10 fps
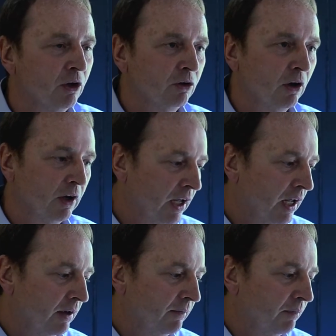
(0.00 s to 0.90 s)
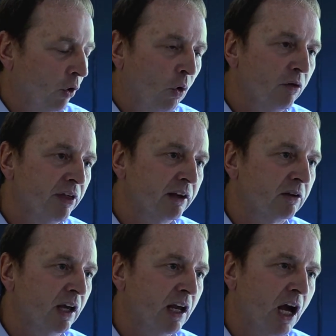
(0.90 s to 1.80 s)
So all of that
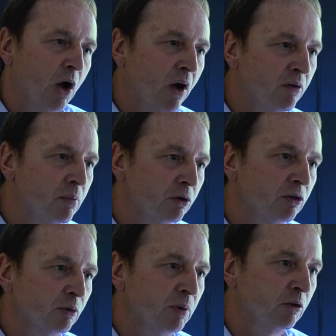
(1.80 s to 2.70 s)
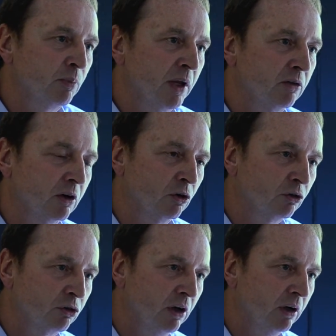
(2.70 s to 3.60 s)
data, however much has been spent to
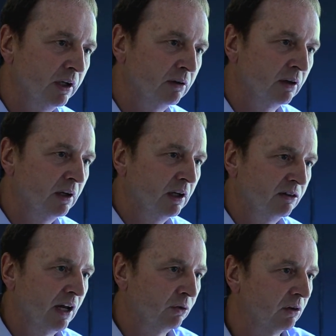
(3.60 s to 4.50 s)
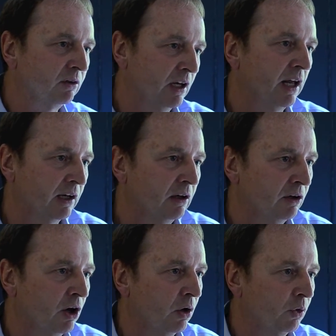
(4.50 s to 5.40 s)
control it, is now disconnected in
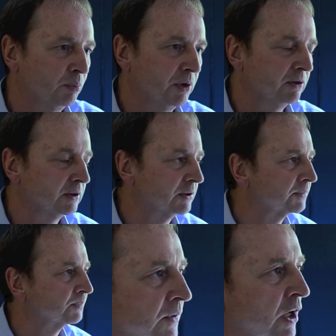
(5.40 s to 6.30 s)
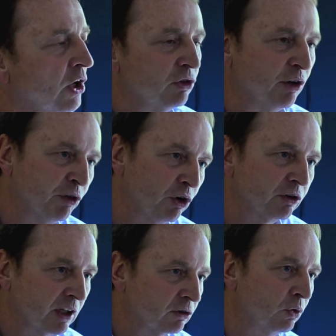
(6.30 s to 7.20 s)
the artwork process. So for
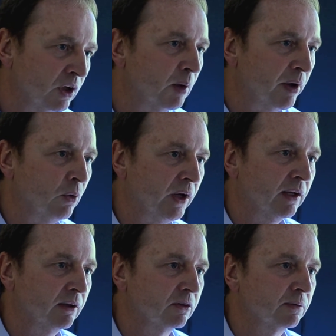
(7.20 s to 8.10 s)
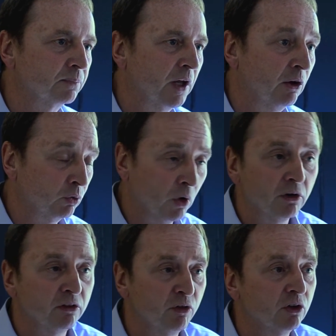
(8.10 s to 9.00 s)
us, that's a real big weakness. And it was one
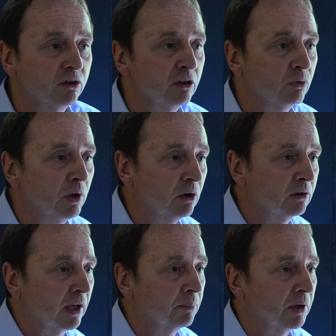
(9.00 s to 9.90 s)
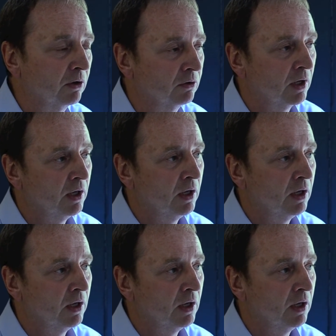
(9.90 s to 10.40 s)
of the first things we looked at, because